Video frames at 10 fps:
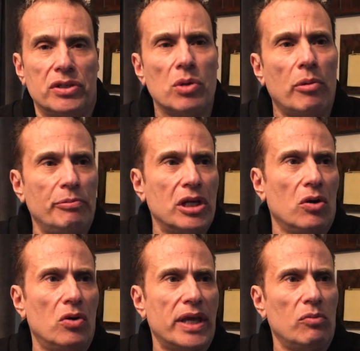So when we
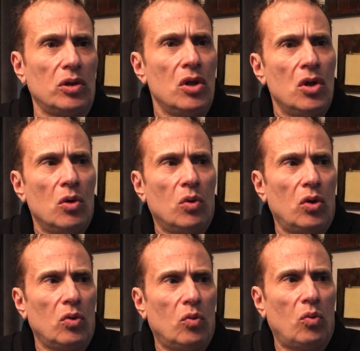go, okay, well,
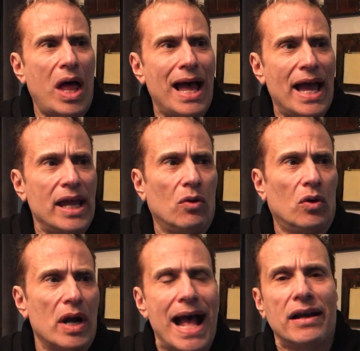why?
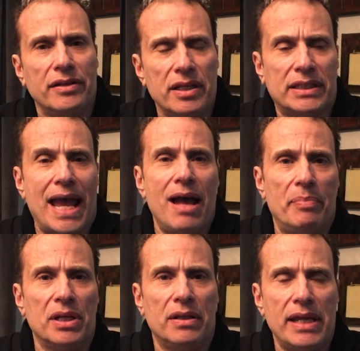Or how did this happen?